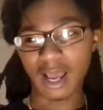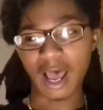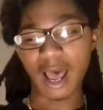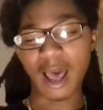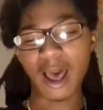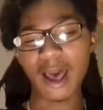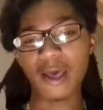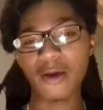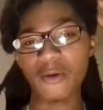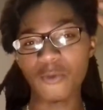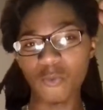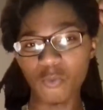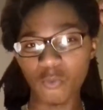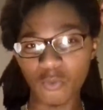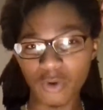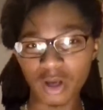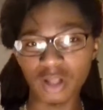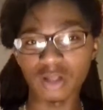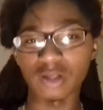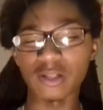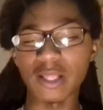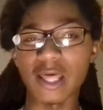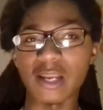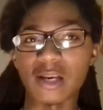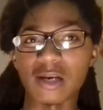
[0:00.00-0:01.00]
I
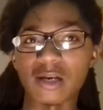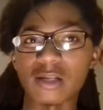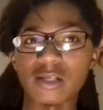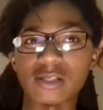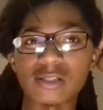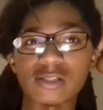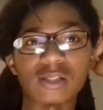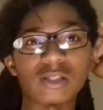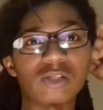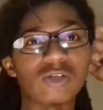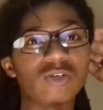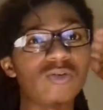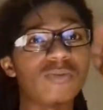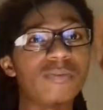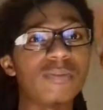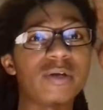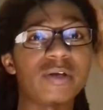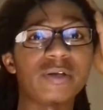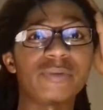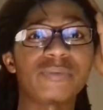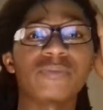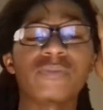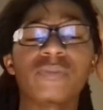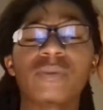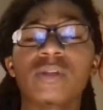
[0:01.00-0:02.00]
will edit this a little
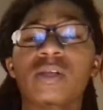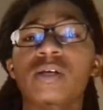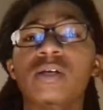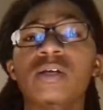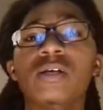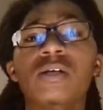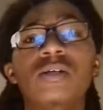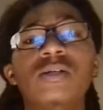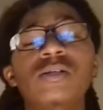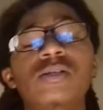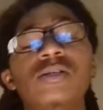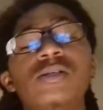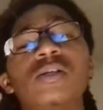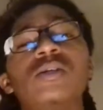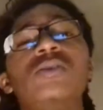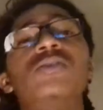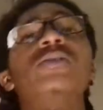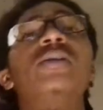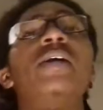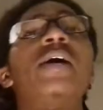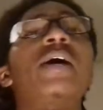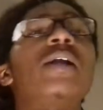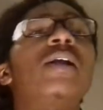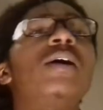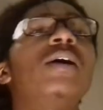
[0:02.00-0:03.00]
bit
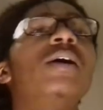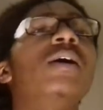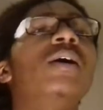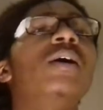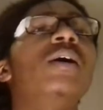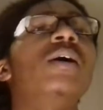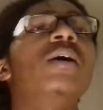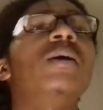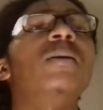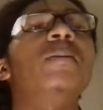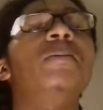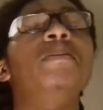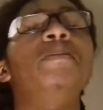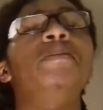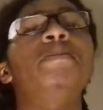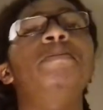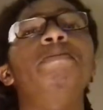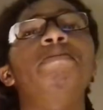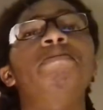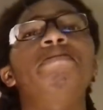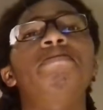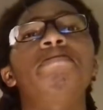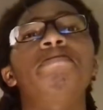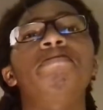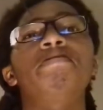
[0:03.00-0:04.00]
so that I
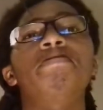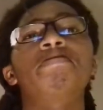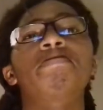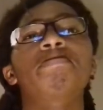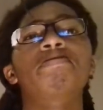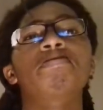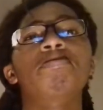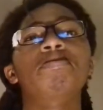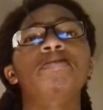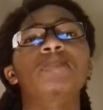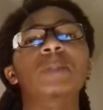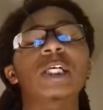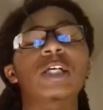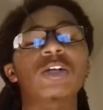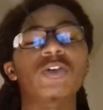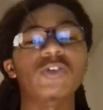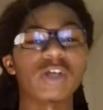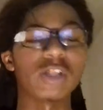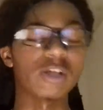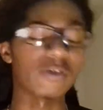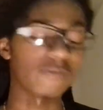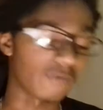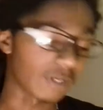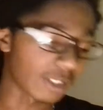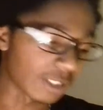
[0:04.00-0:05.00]

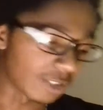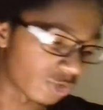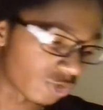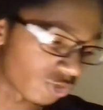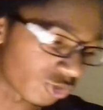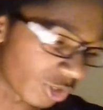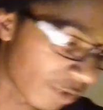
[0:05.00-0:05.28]
don't get a fucking